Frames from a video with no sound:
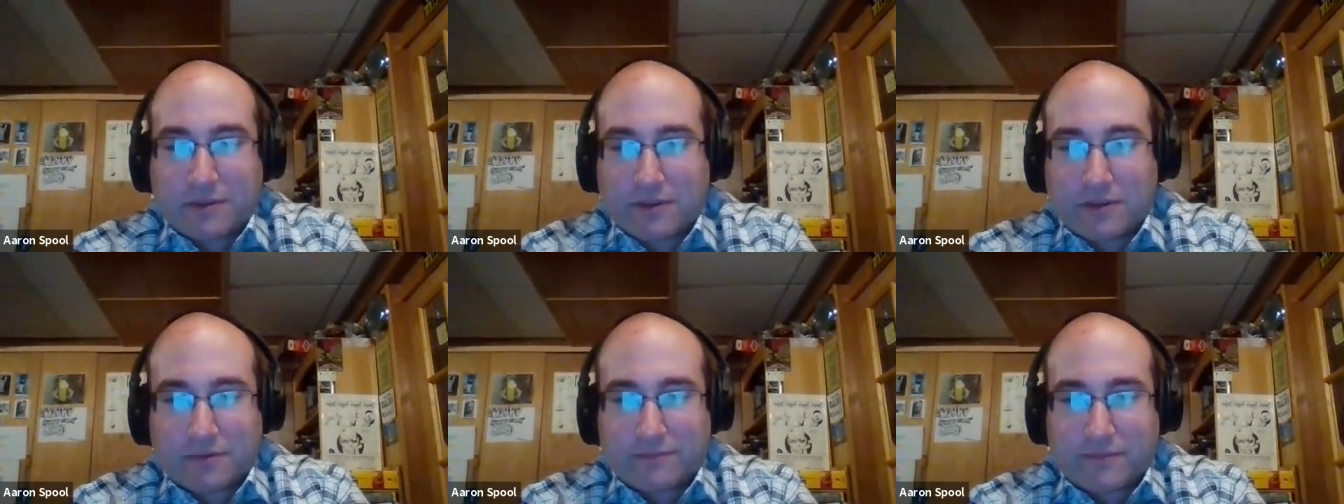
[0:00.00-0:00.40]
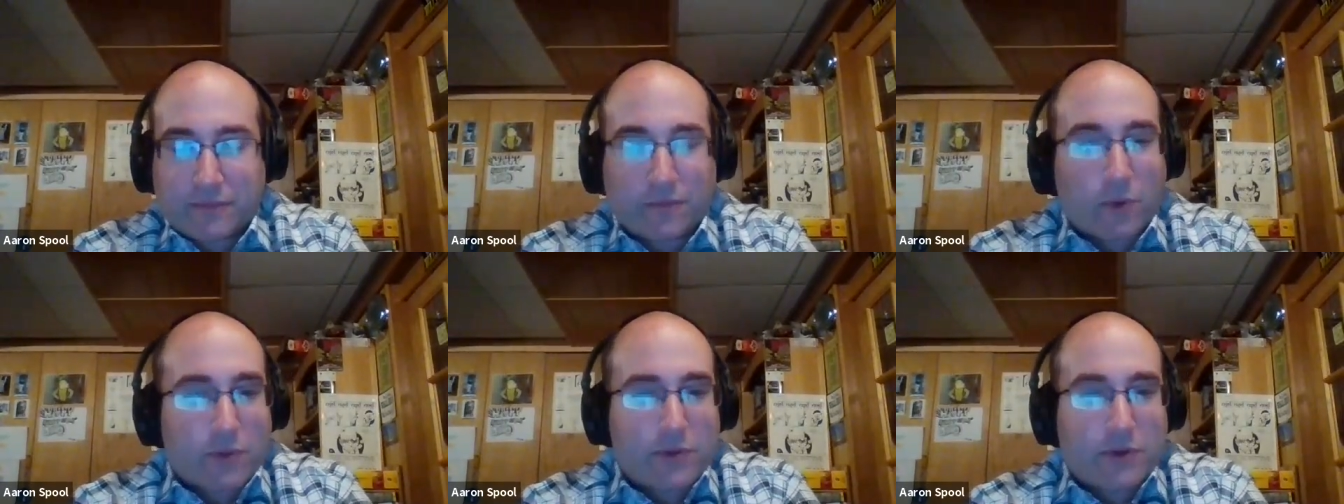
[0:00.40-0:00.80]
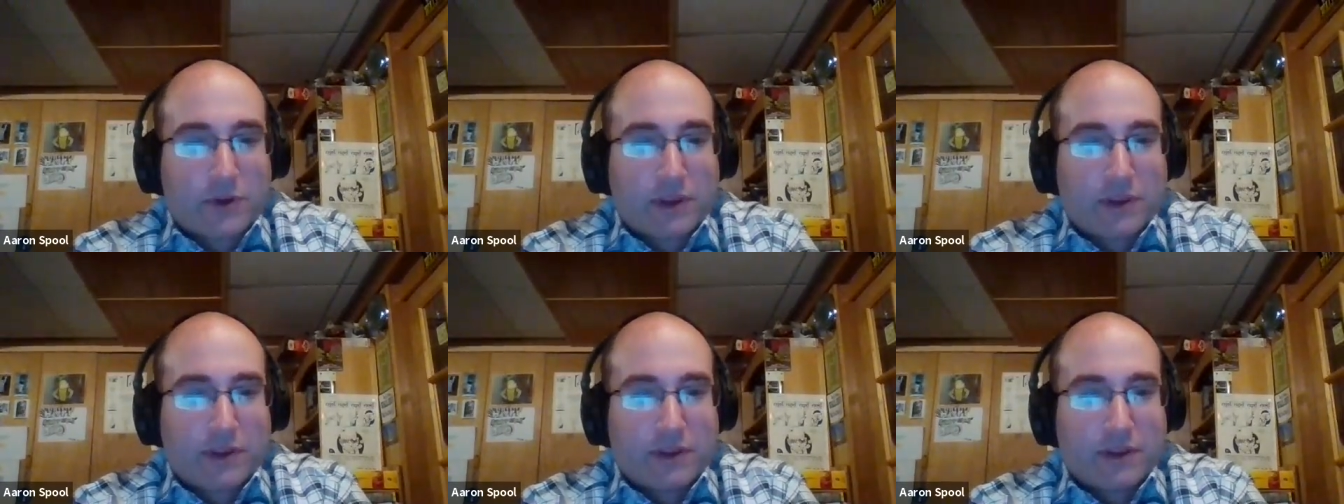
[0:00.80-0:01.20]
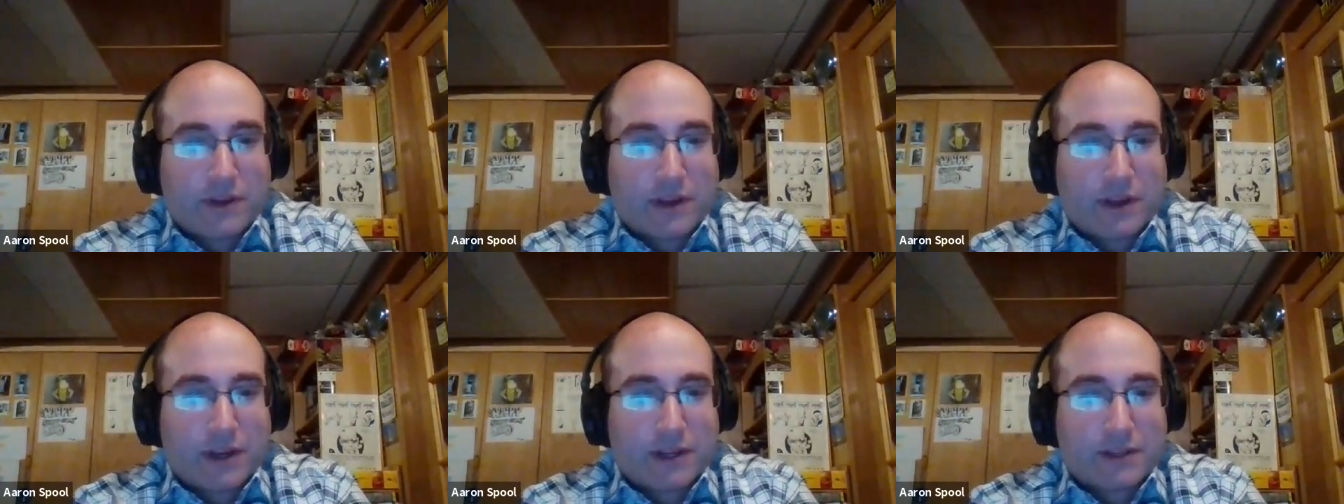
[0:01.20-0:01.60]
4:30
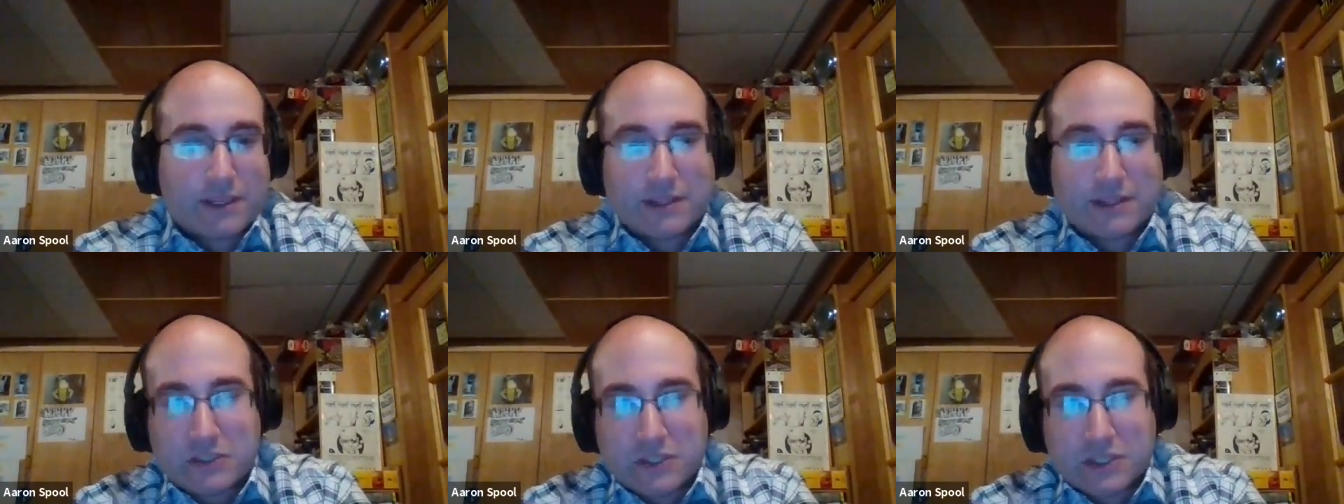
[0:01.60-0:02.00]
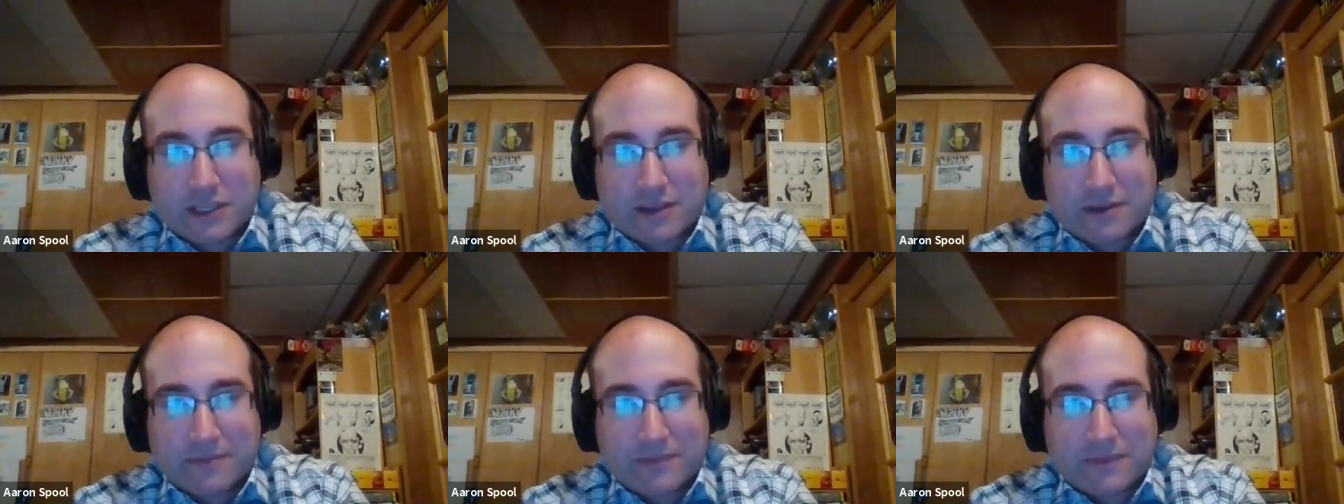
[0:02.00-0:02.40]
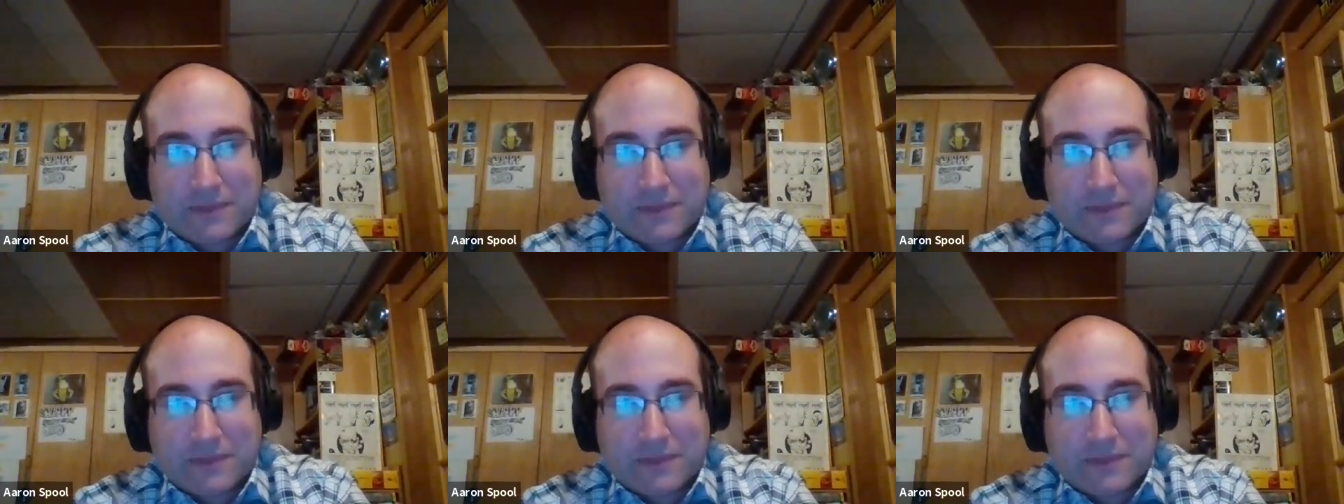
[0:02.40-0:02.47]
to hit the gym,